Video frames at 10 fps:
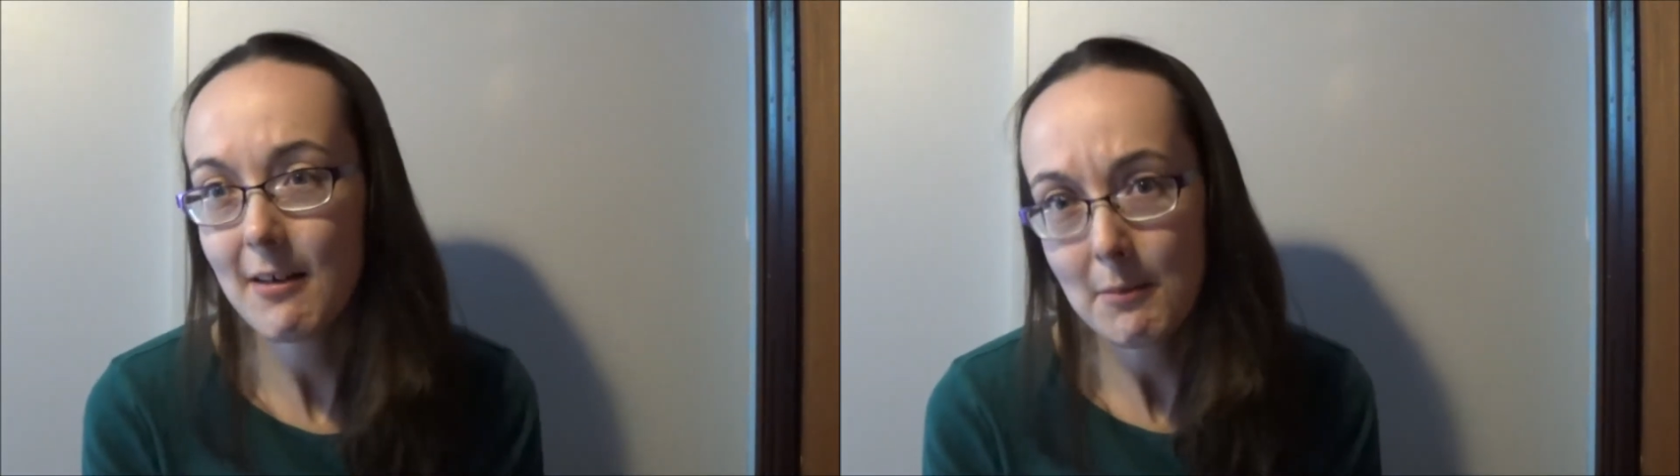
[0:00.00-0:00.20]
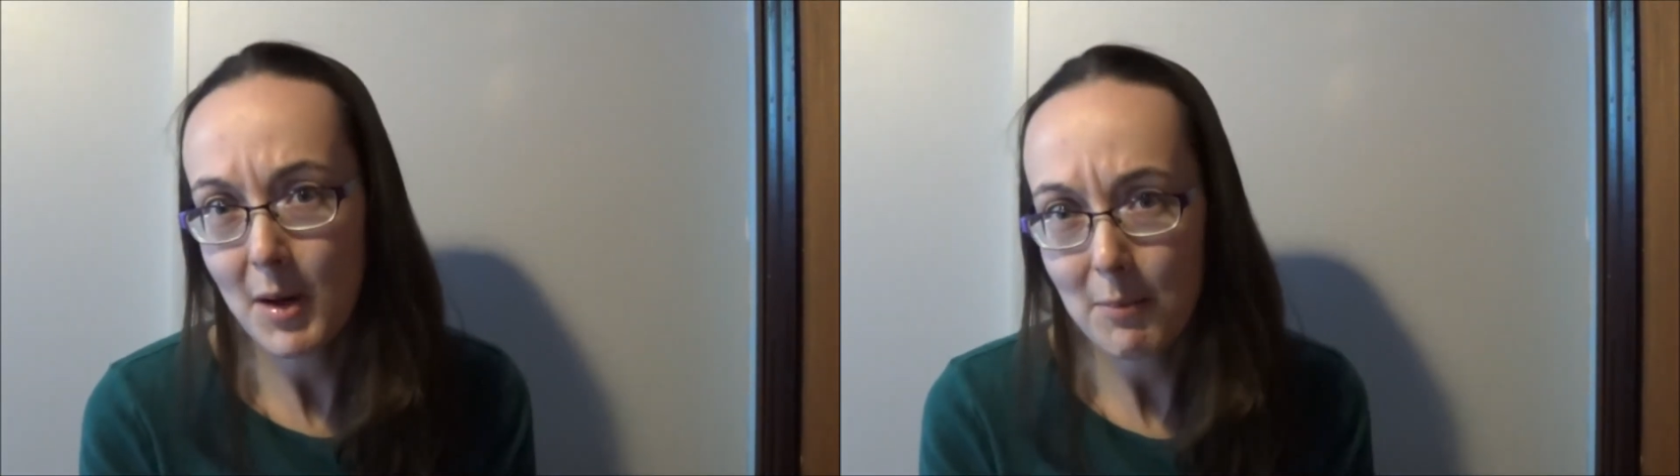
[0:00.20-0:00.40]

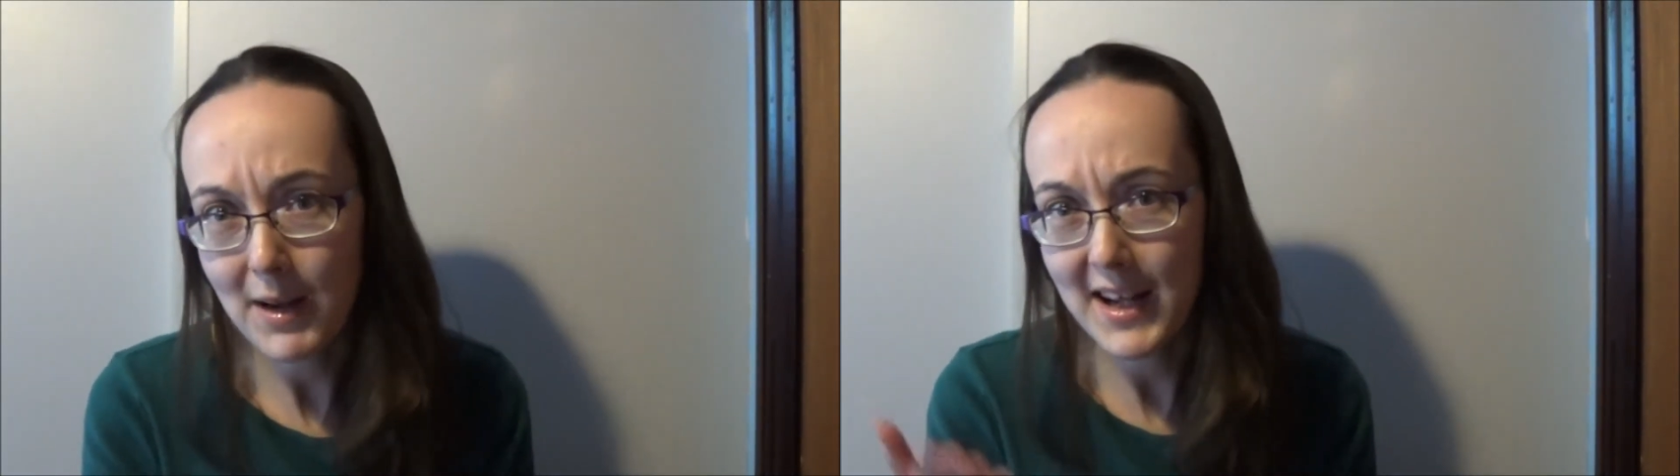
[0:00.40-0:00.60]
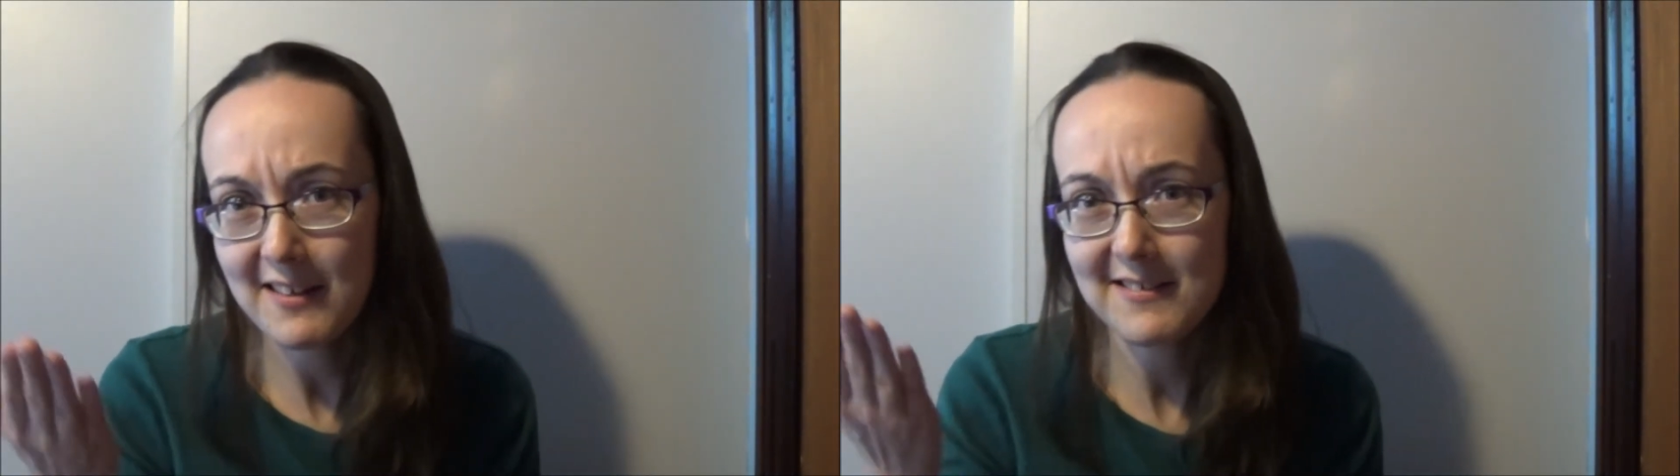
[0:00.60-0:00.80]
I'm not
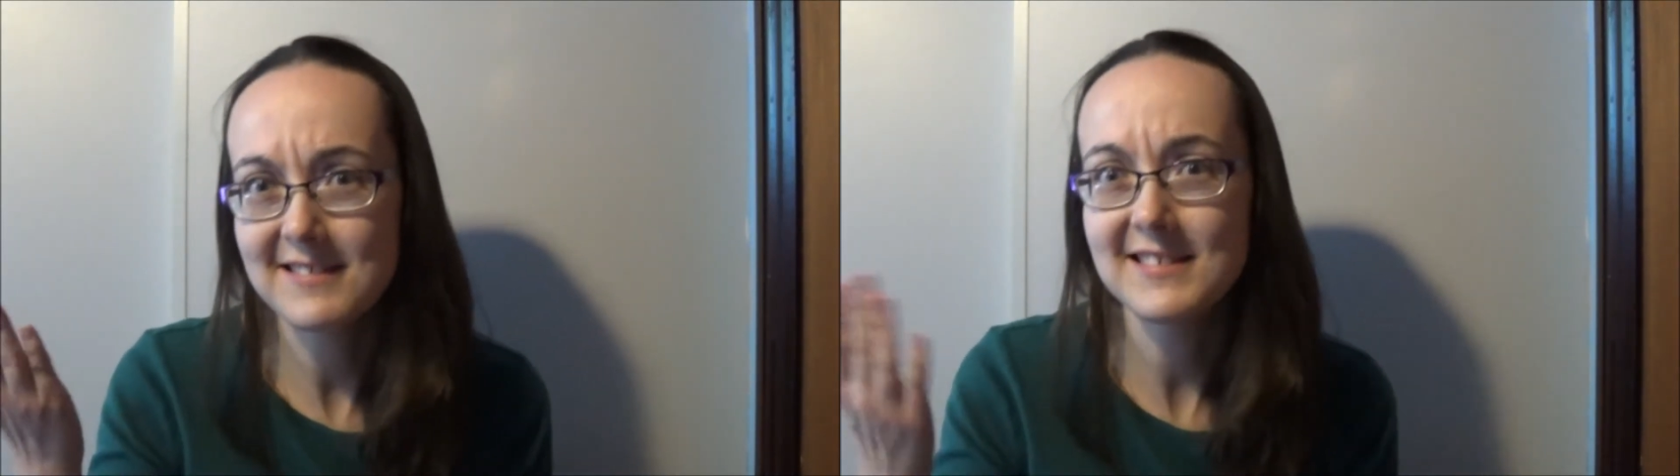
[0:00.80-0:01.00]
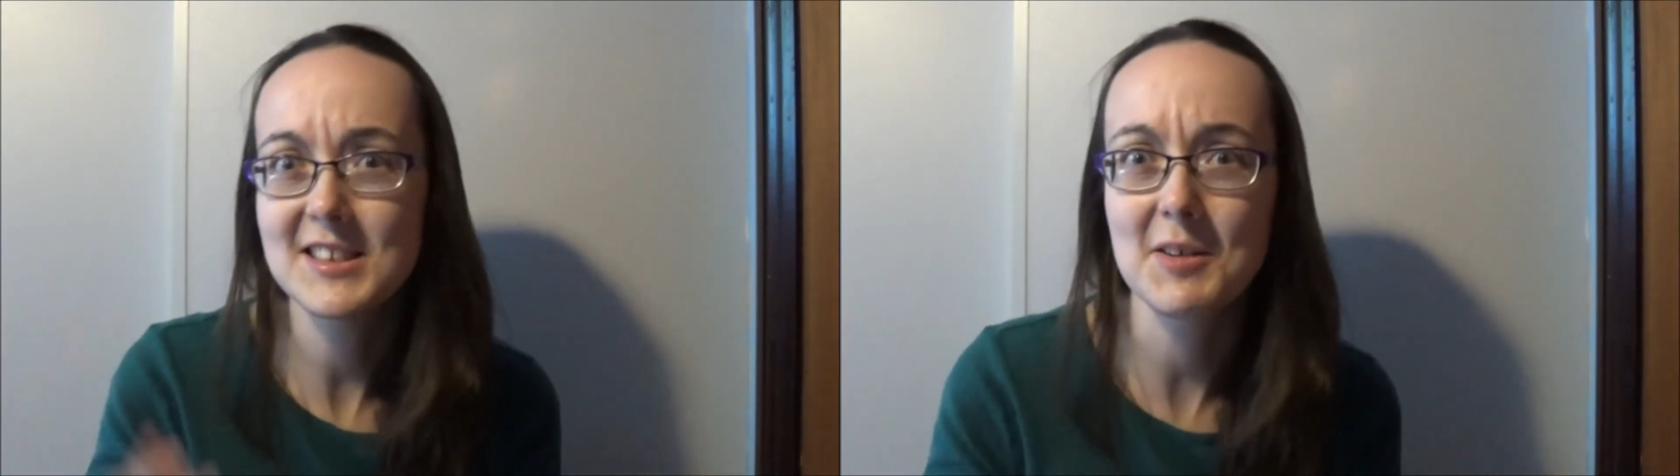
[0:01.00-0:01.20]
planning
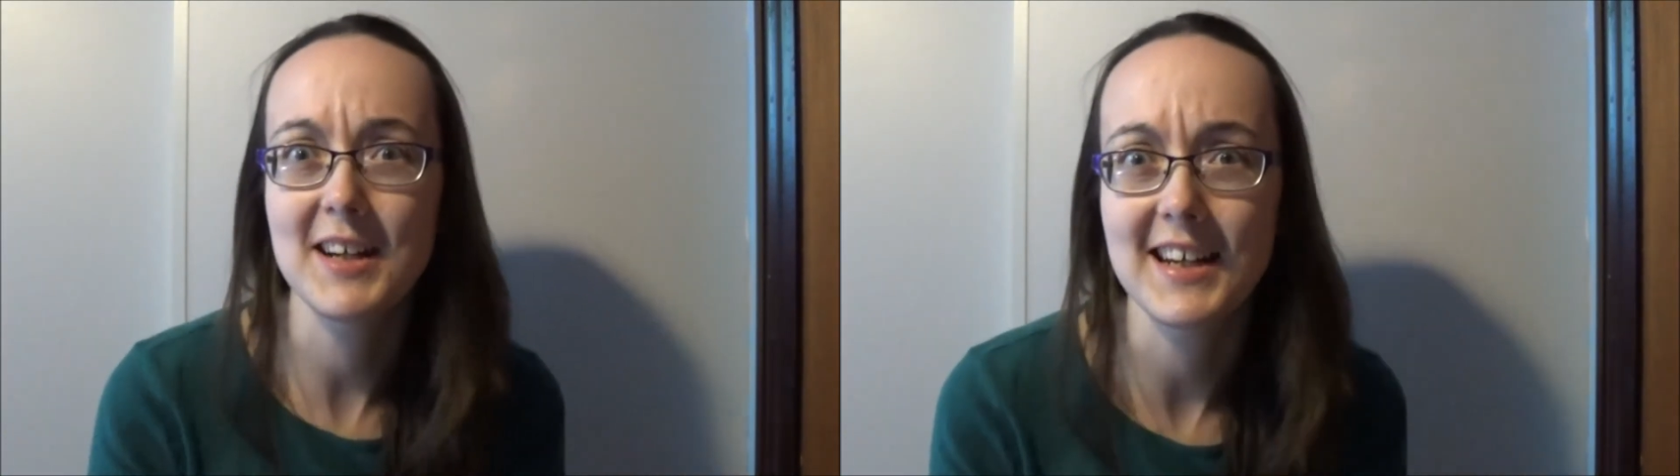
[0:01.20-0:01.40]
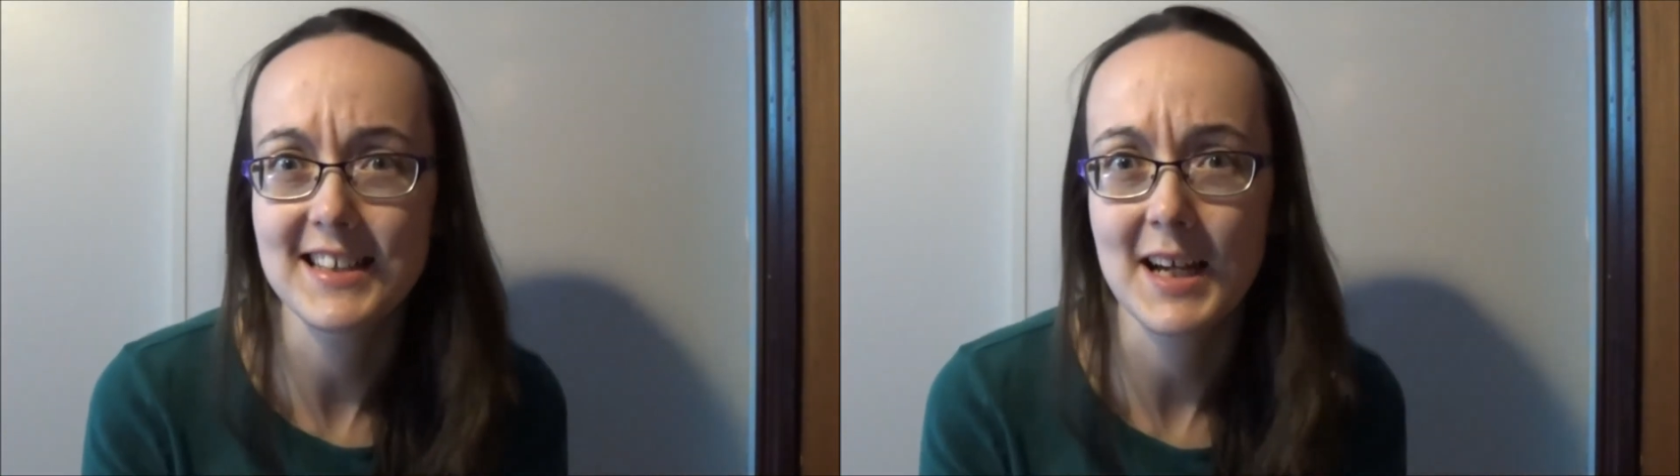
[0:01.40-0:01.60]
on doing
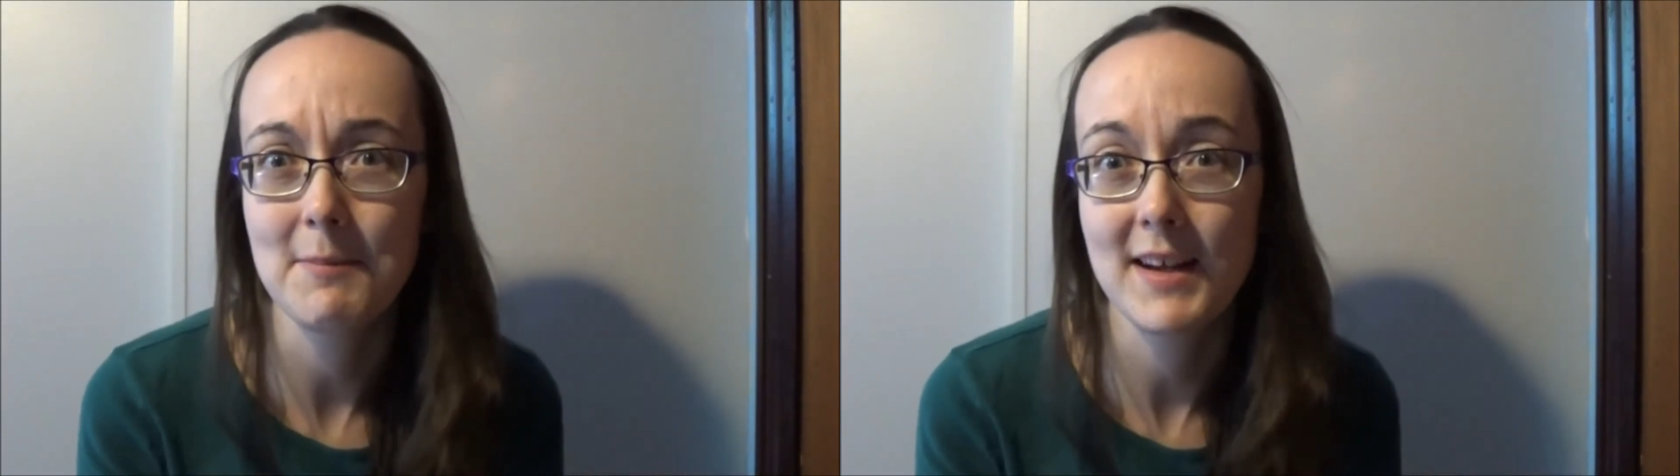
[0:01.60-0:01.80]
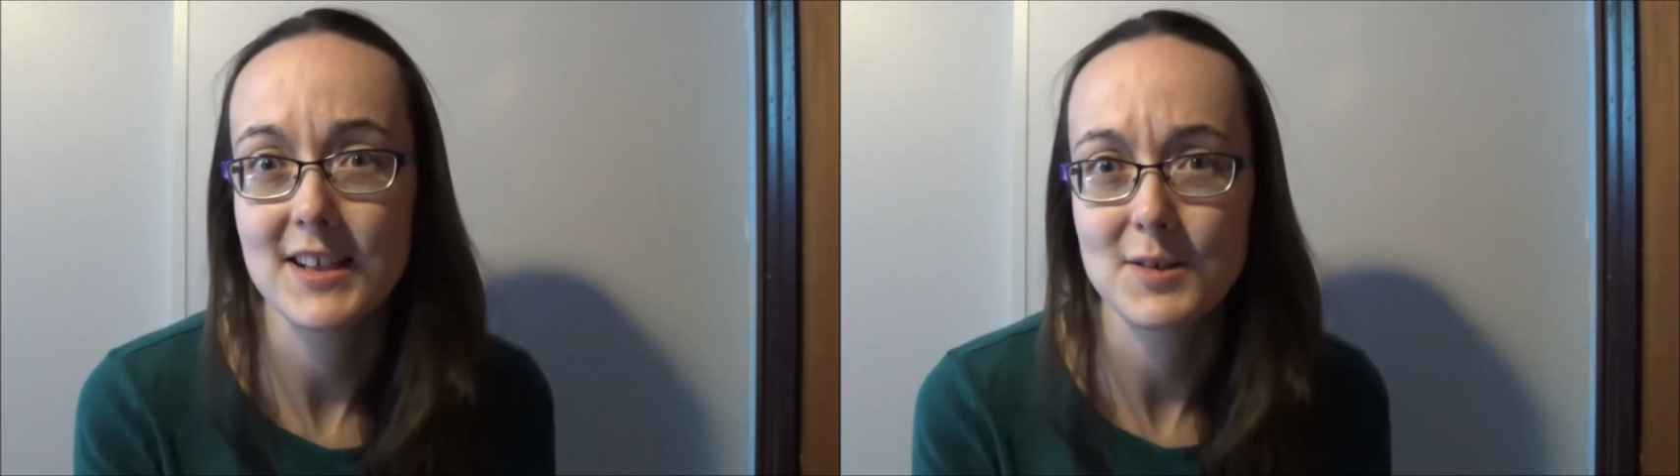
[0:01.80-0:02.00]
an exam
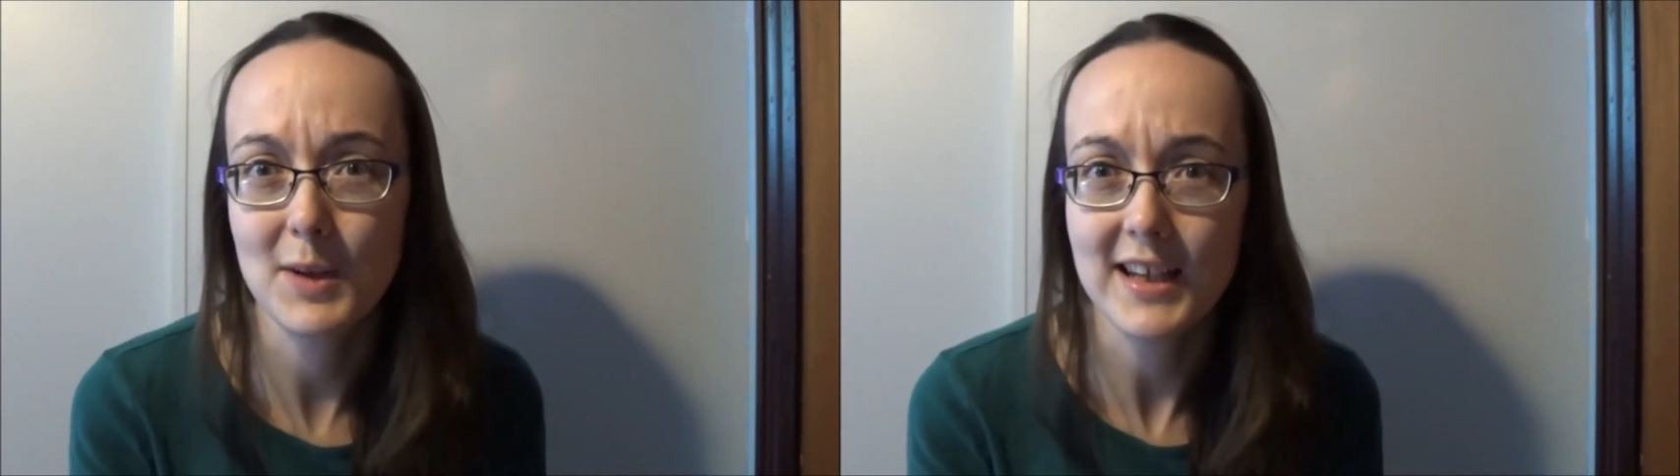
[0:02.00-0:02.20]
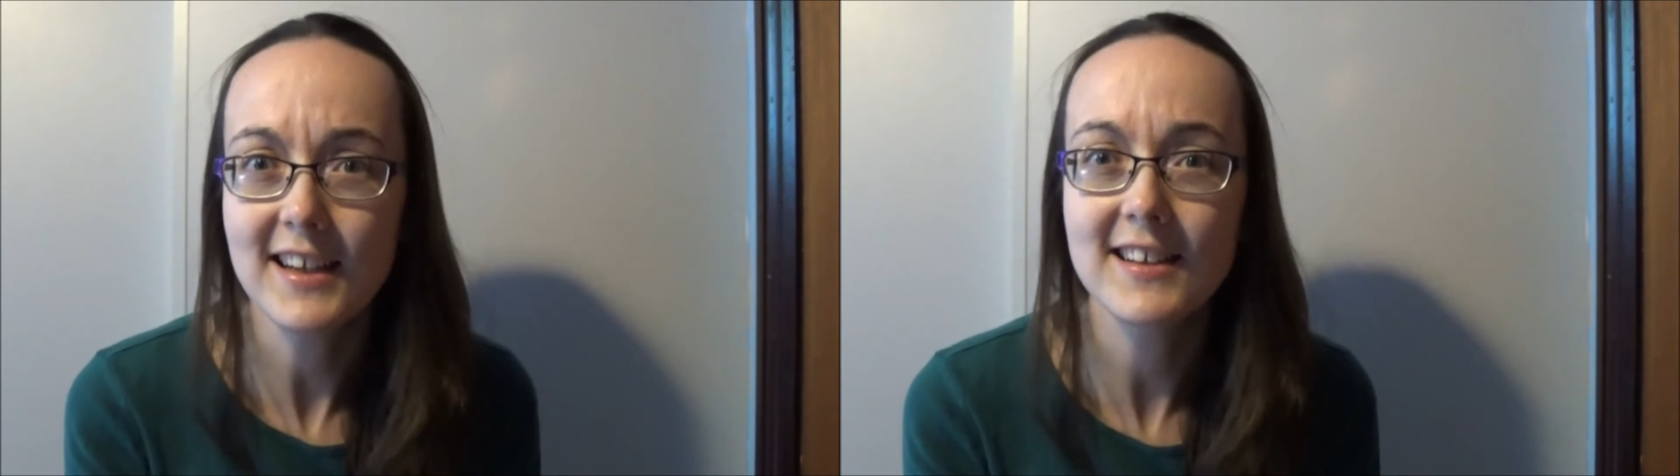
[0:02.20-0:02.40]
next week,